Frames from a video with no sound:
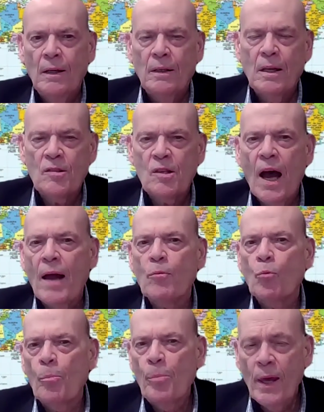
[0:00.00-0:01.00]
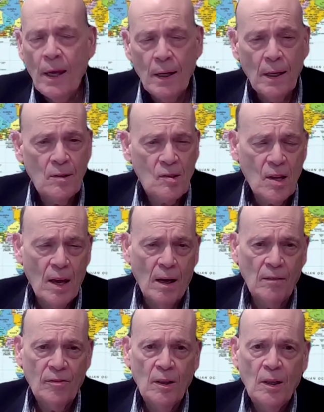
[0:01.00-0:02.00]
does not repeat
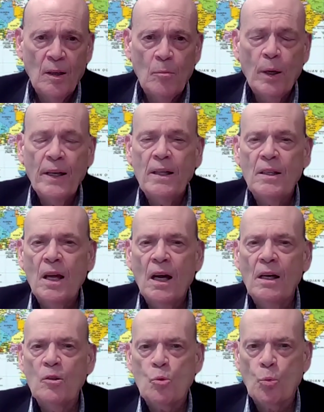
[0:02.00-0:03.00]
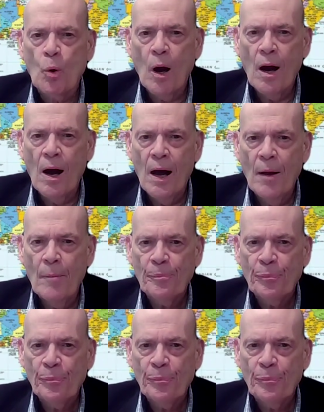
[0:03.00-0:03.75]
itself, but it does rhyme.